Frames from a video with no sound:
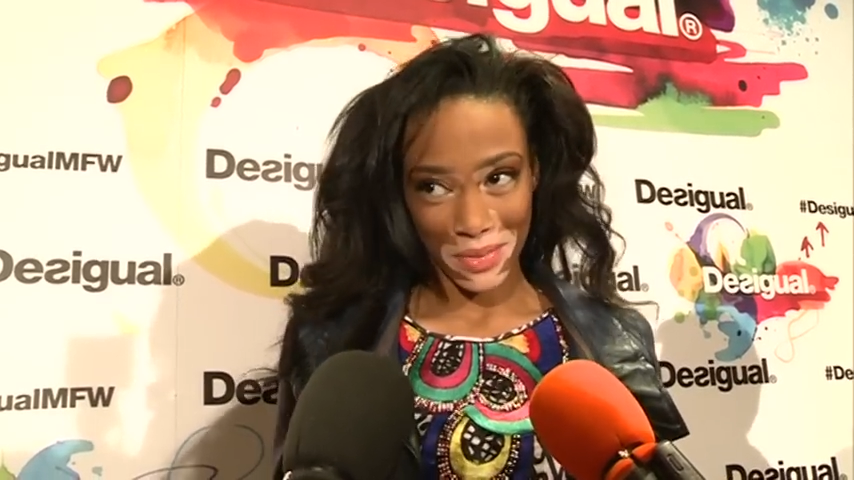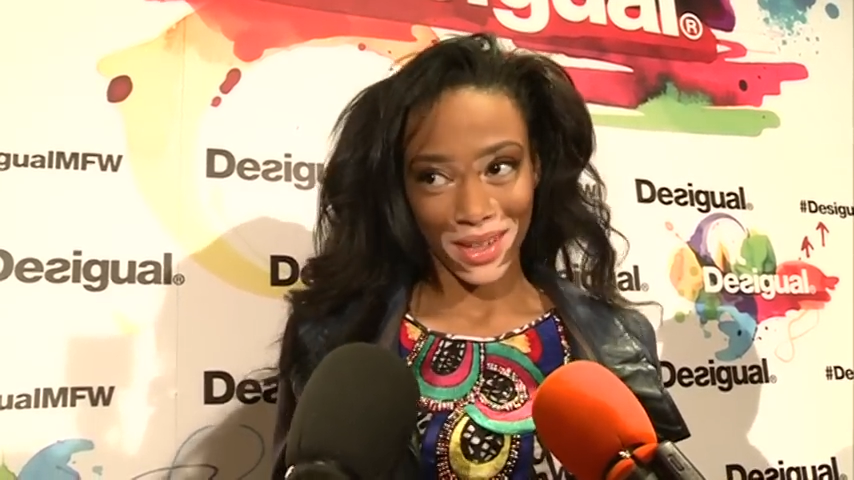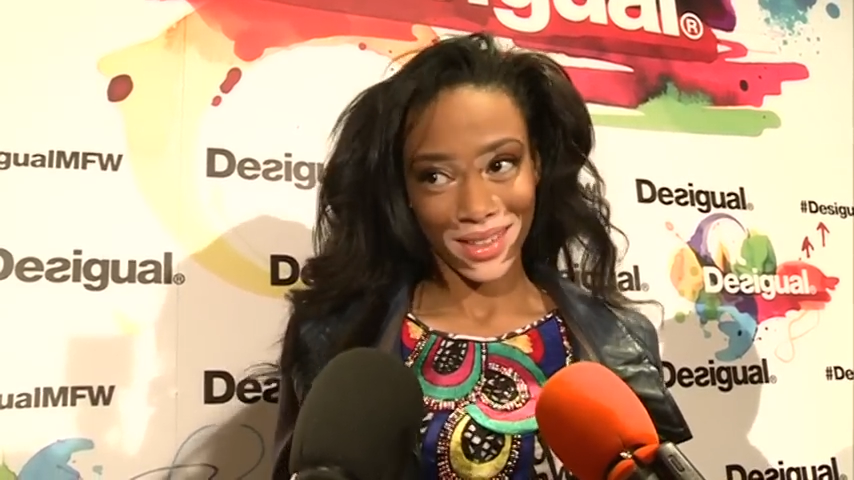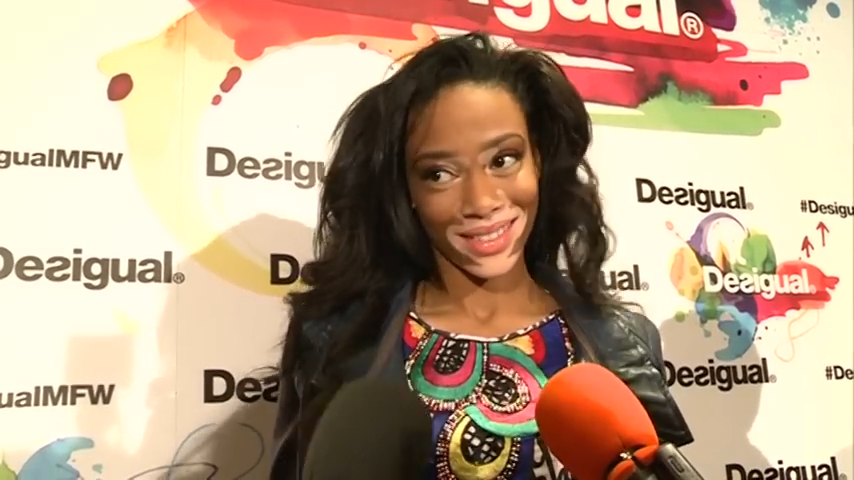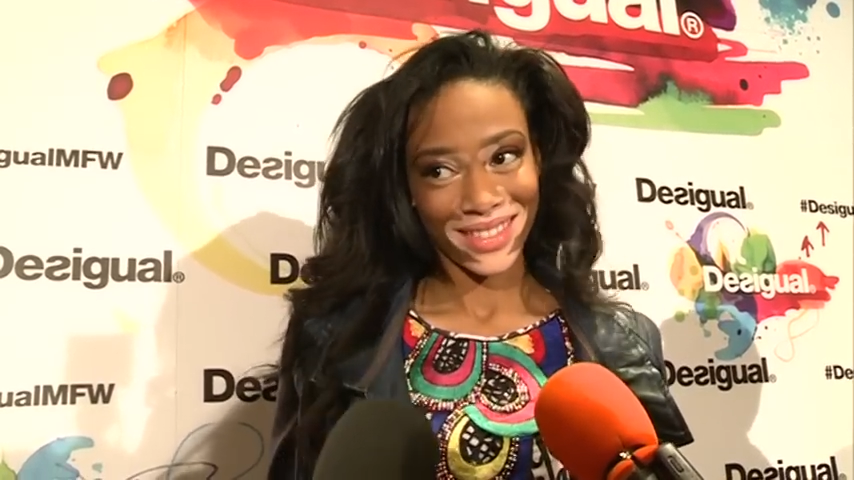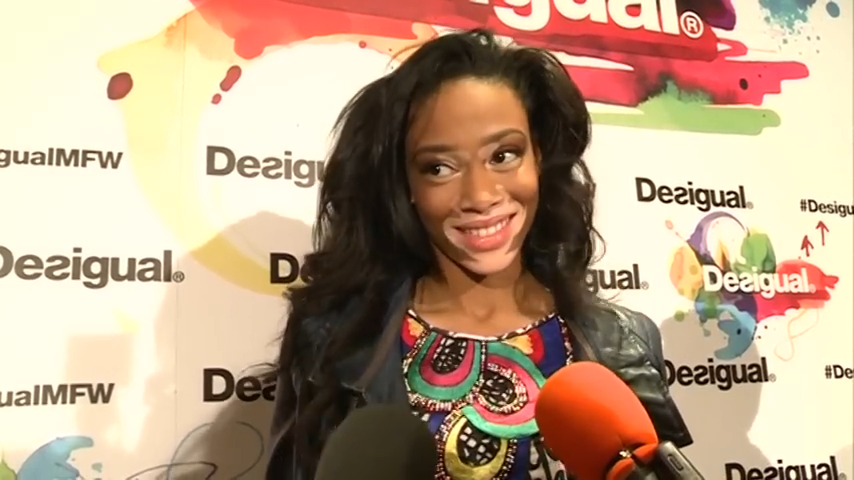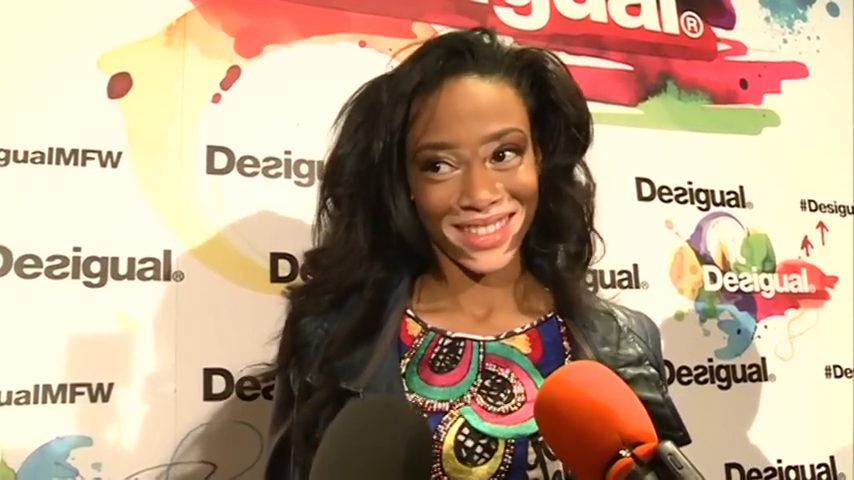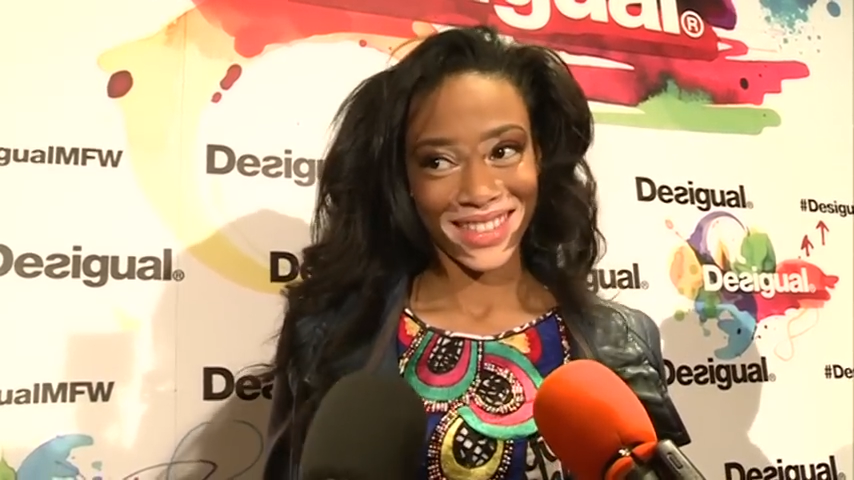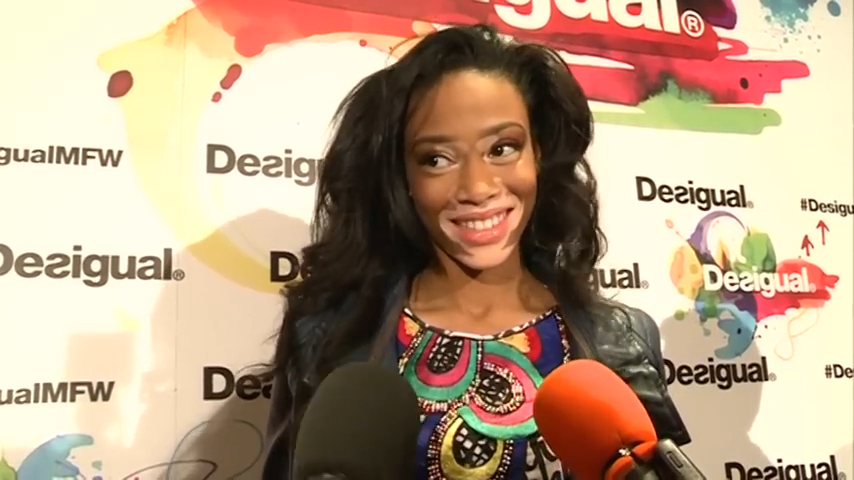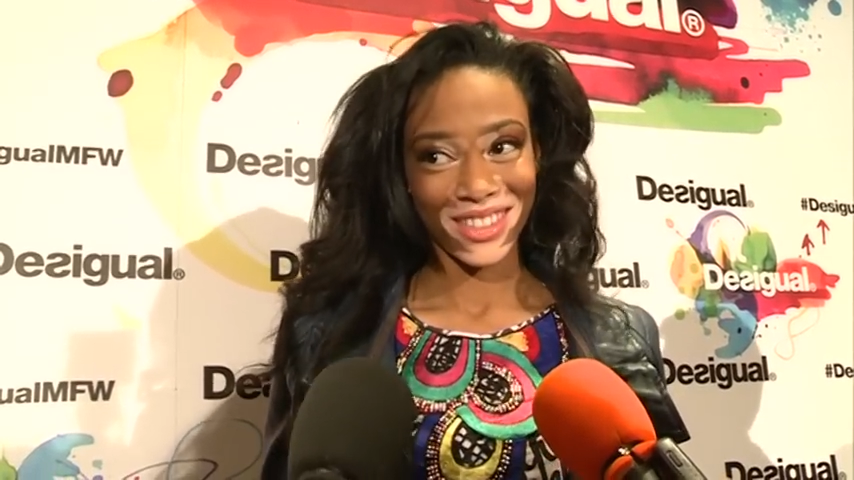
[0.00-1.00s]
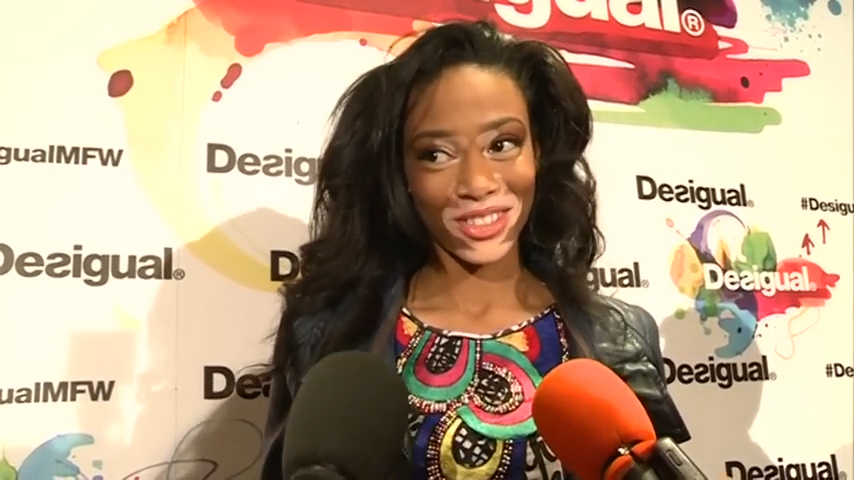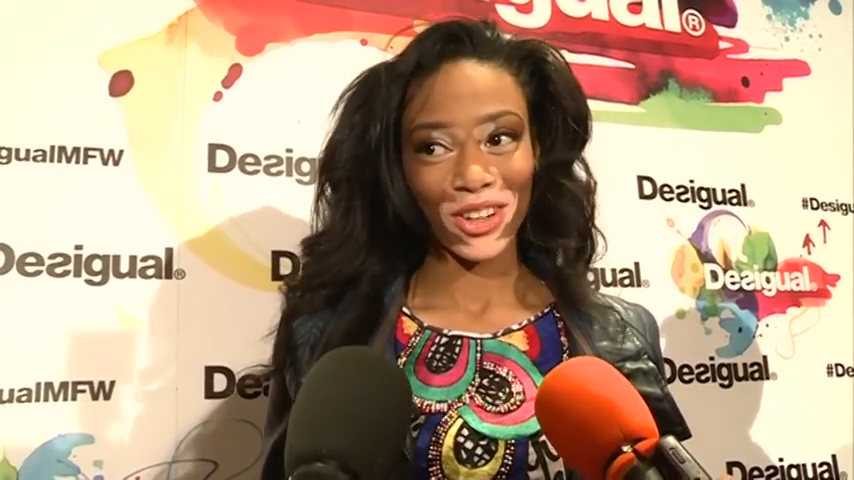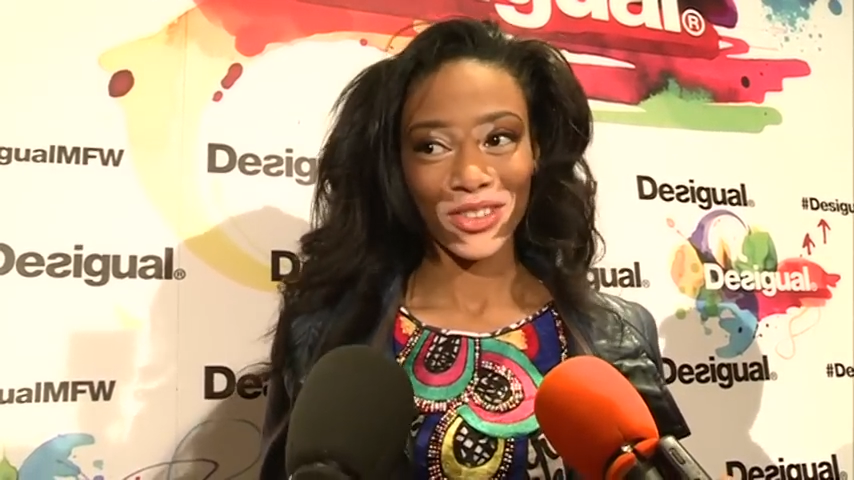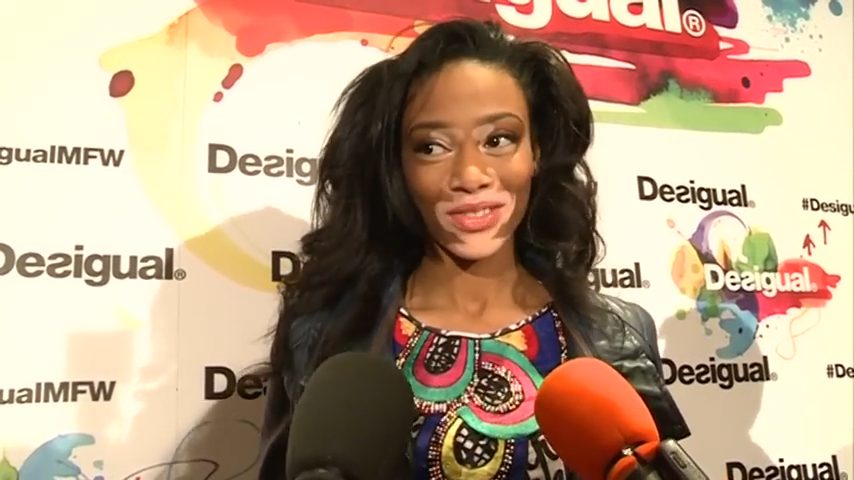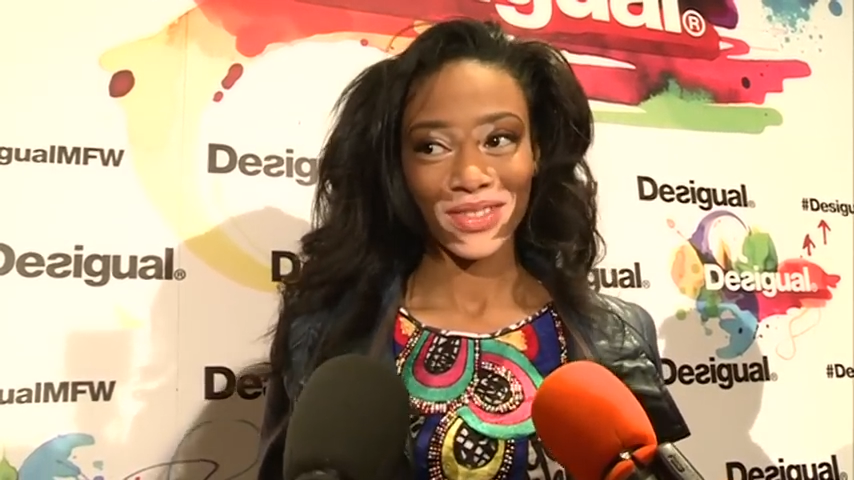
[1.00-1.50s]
me. You know?